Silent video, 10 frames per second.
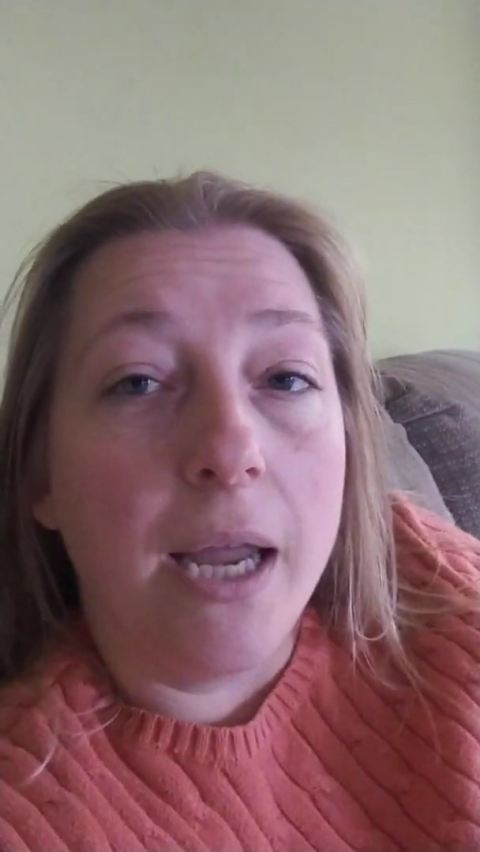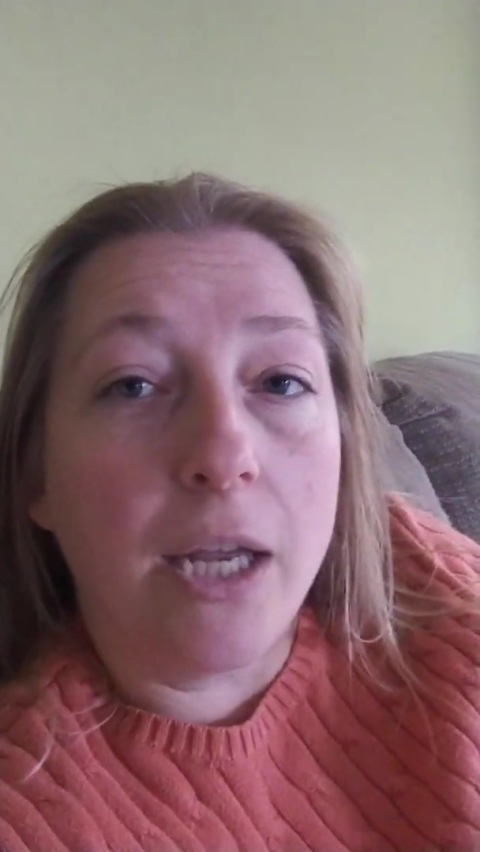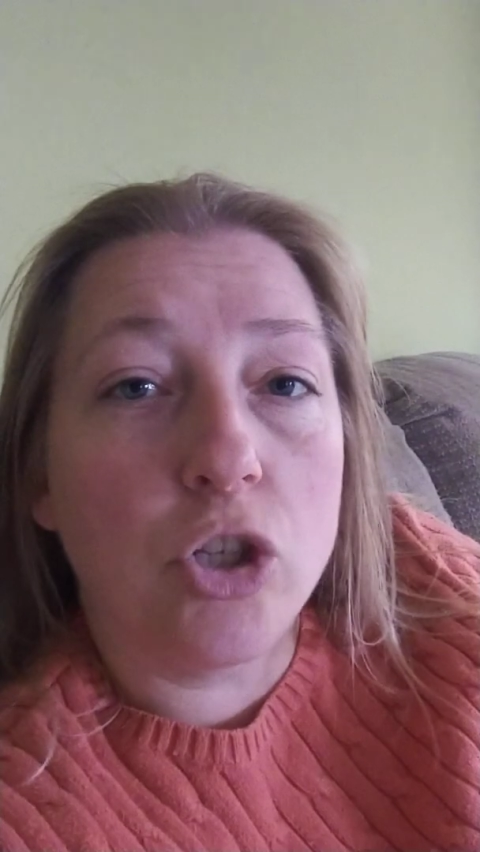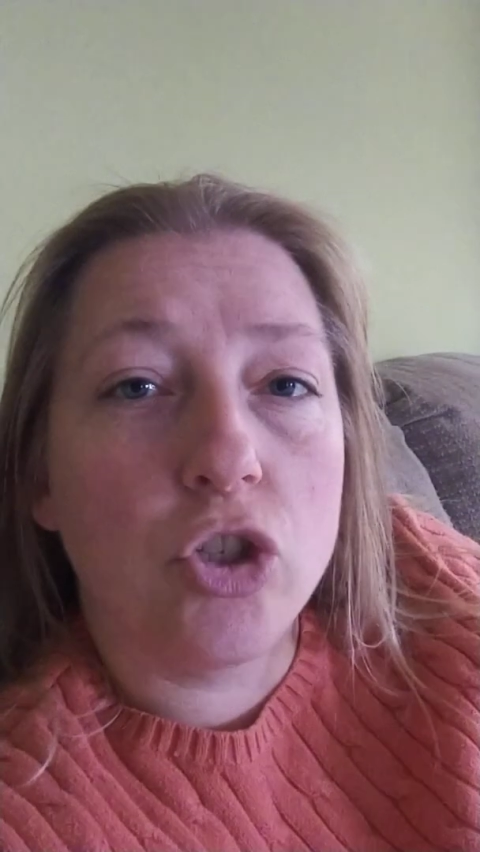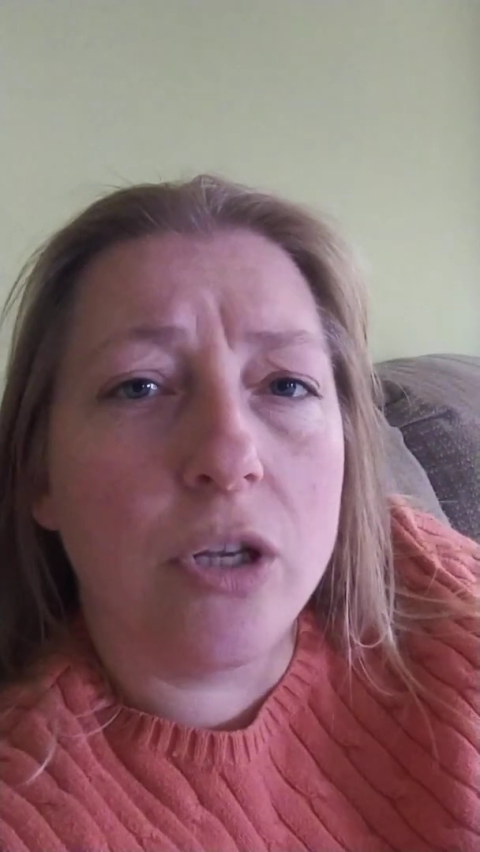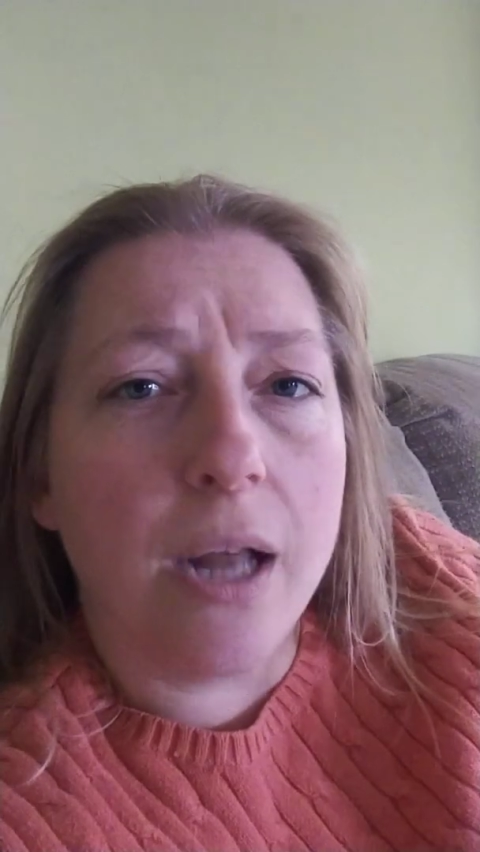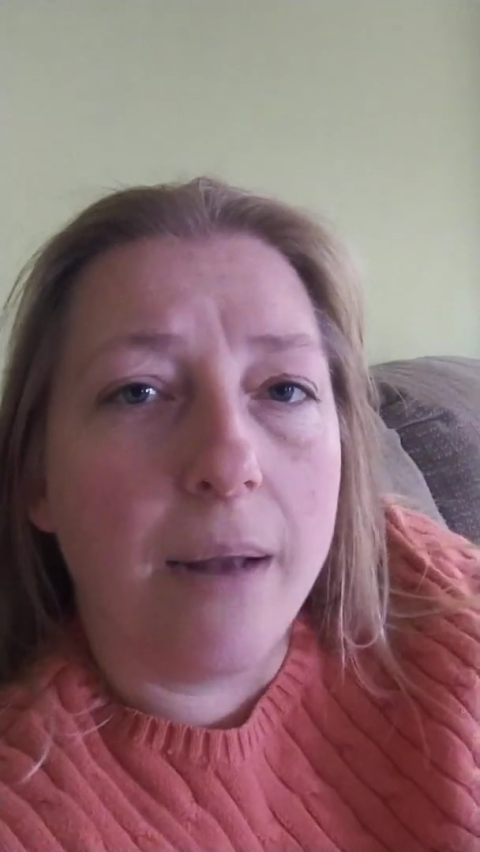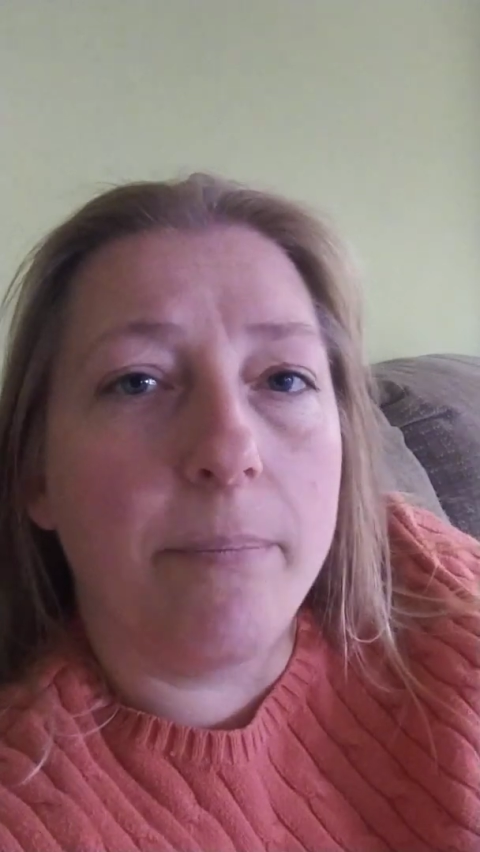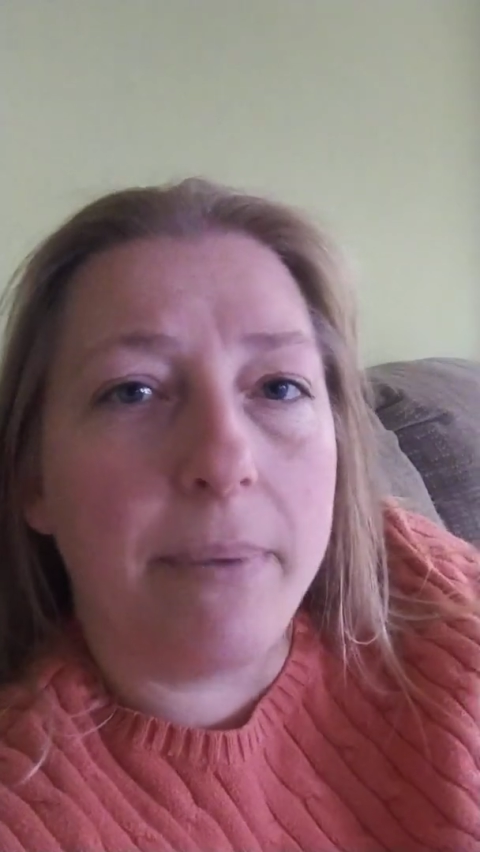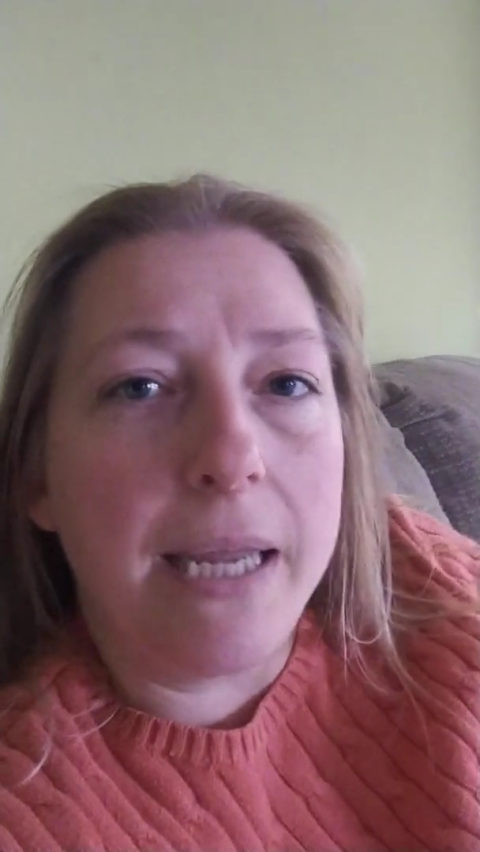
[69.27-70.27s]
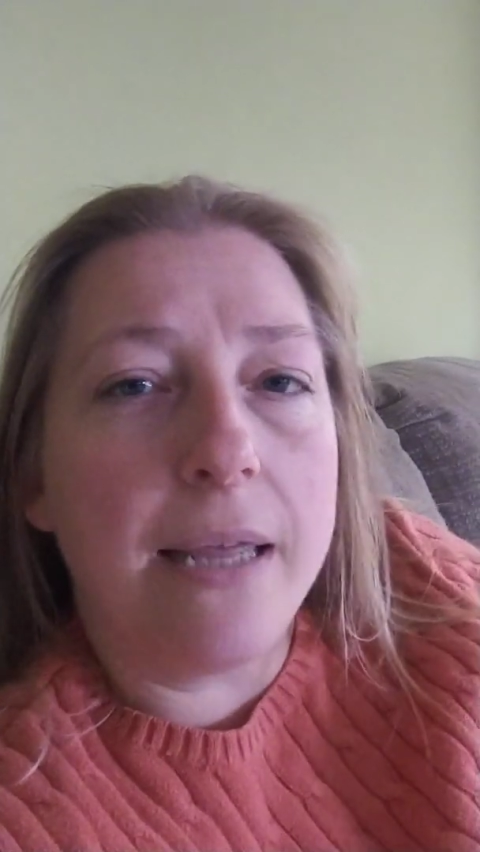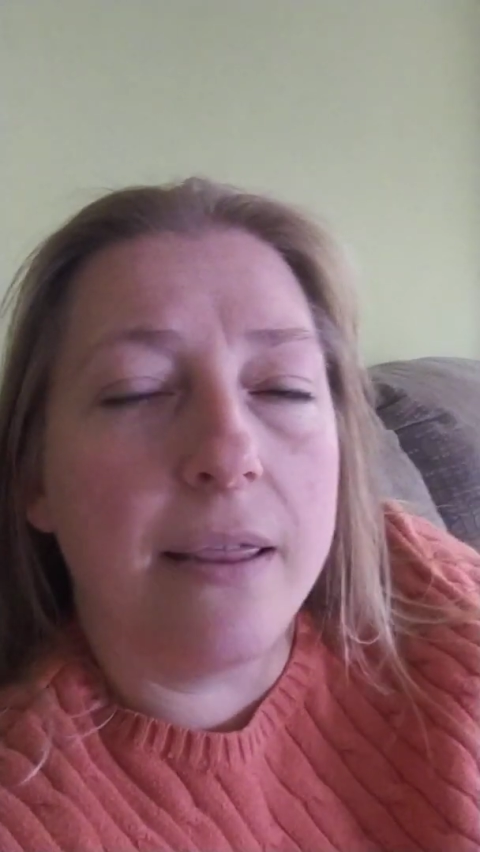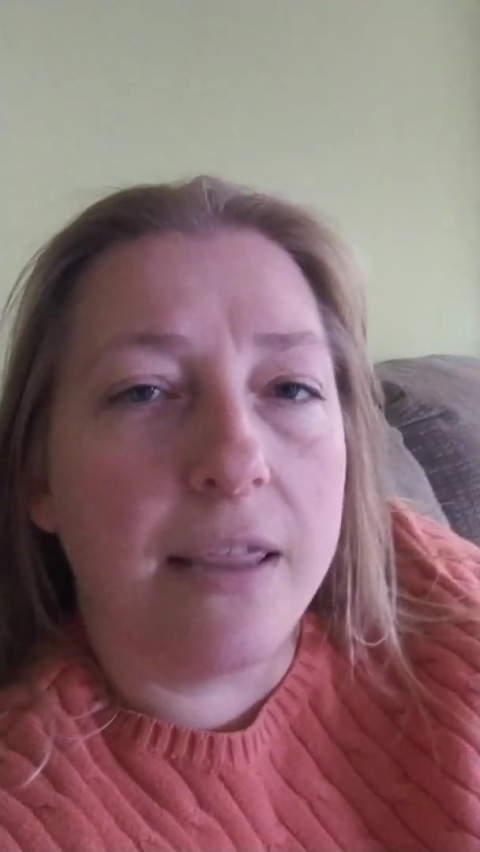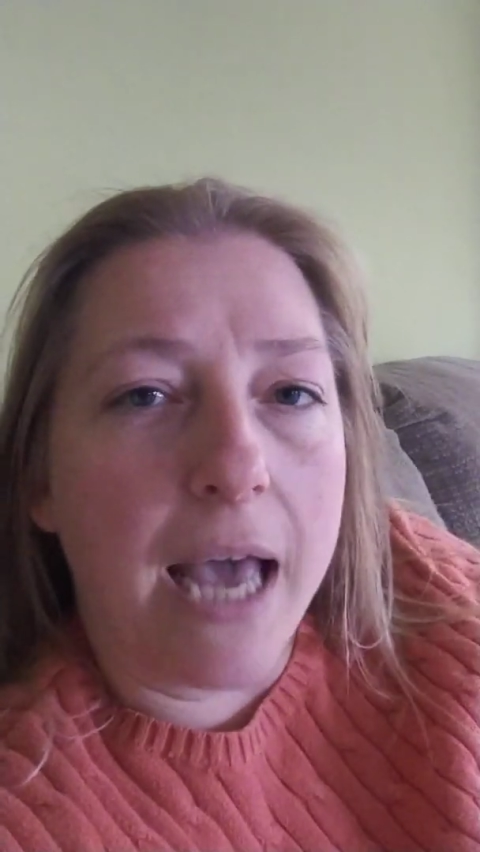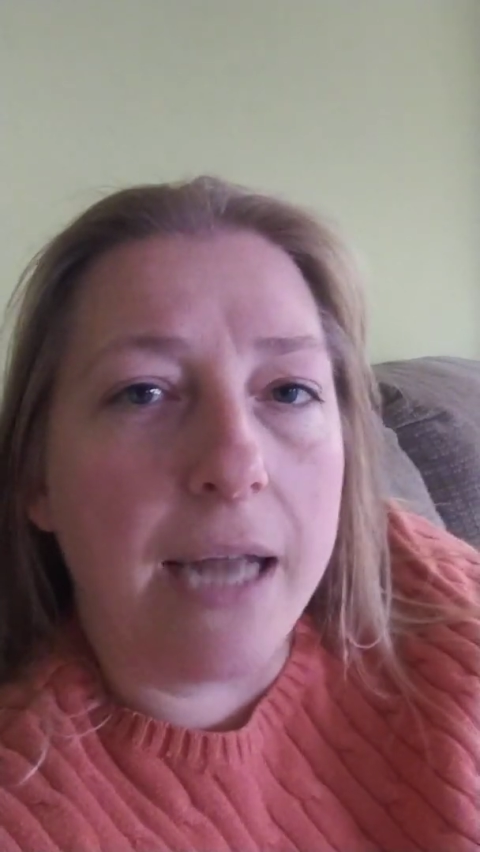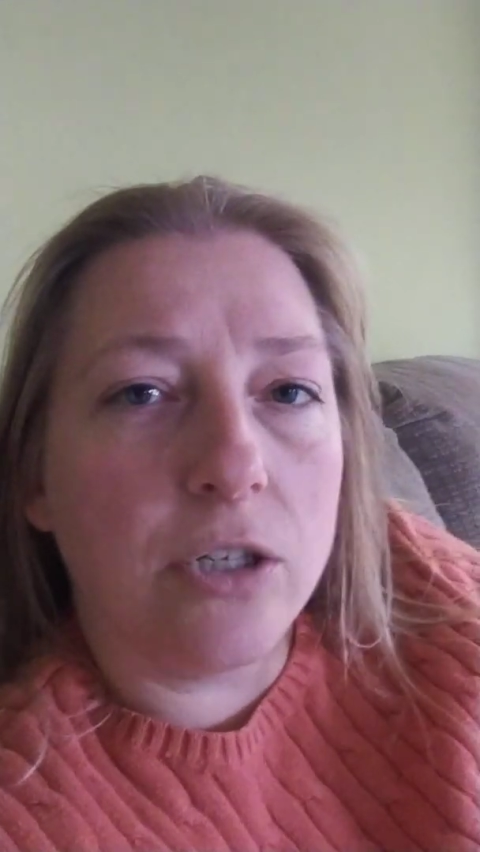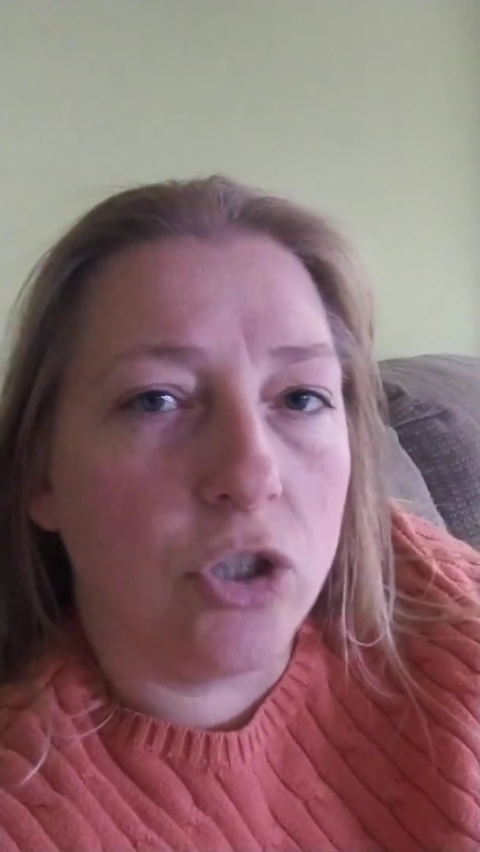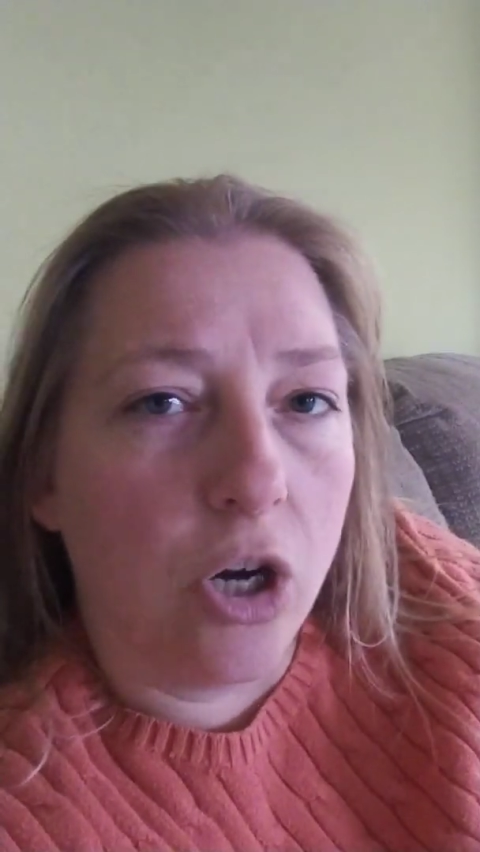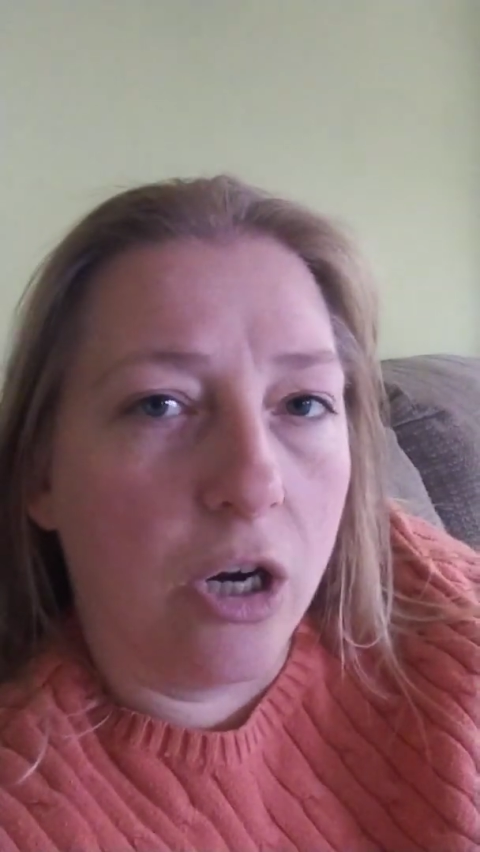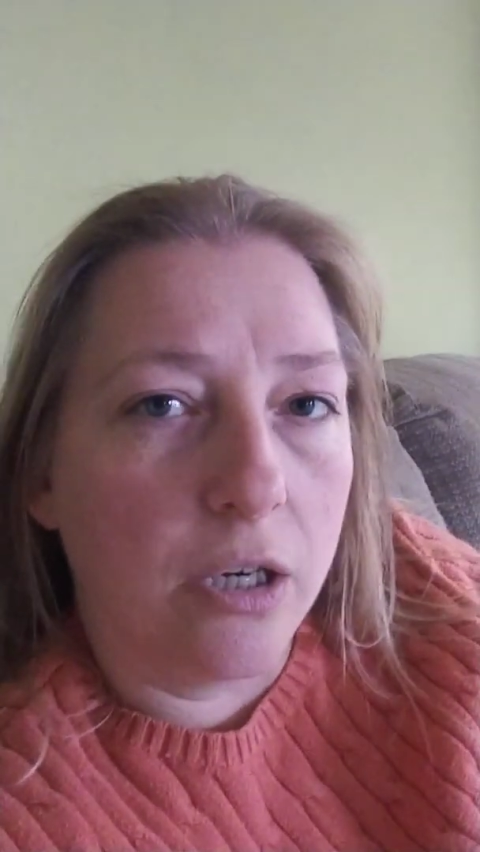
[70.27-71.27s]
It should not be that
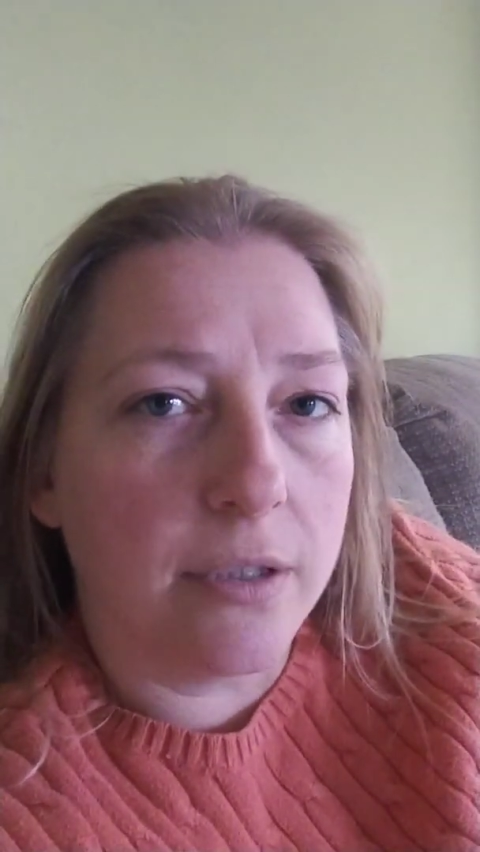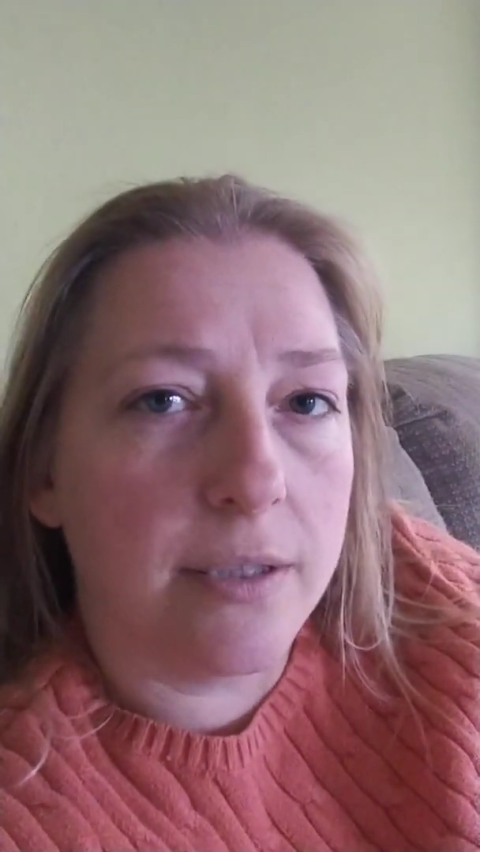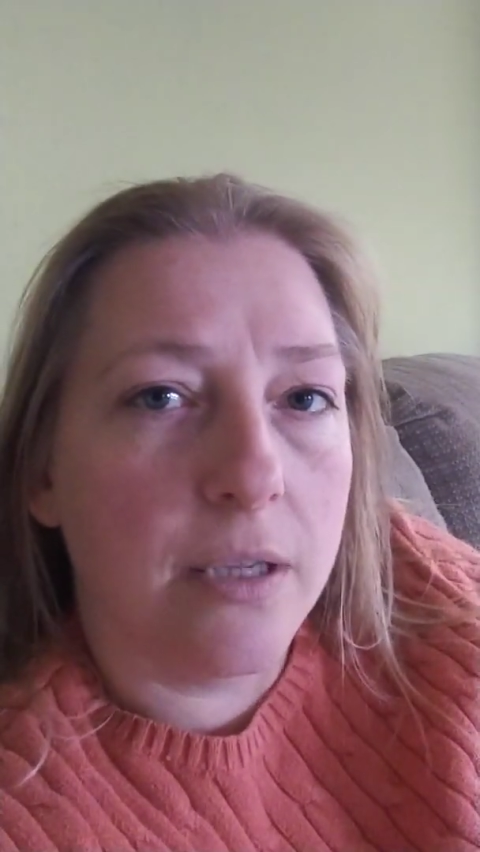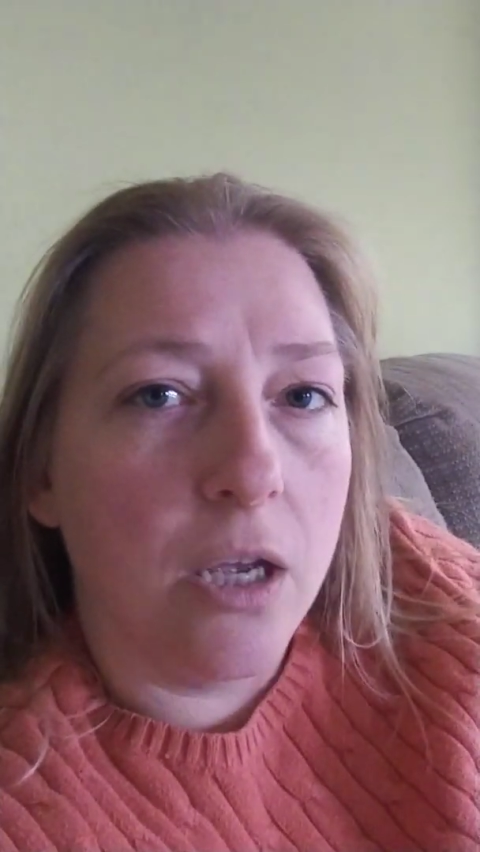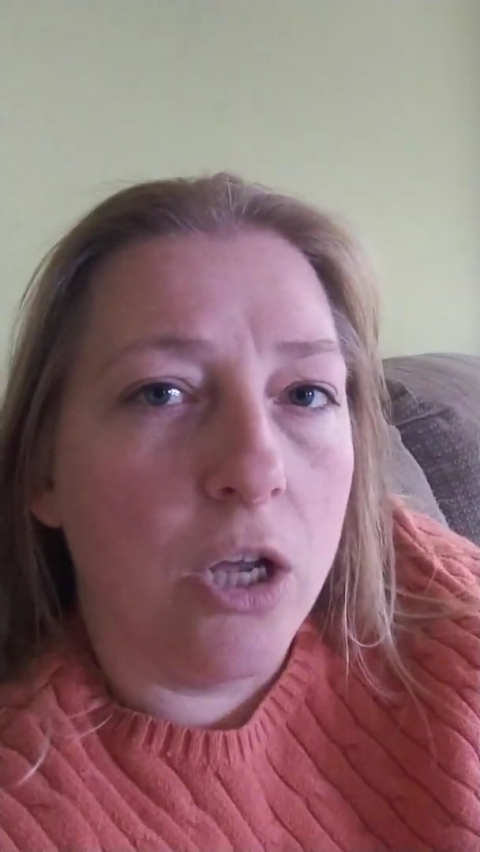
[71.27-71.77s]
dog's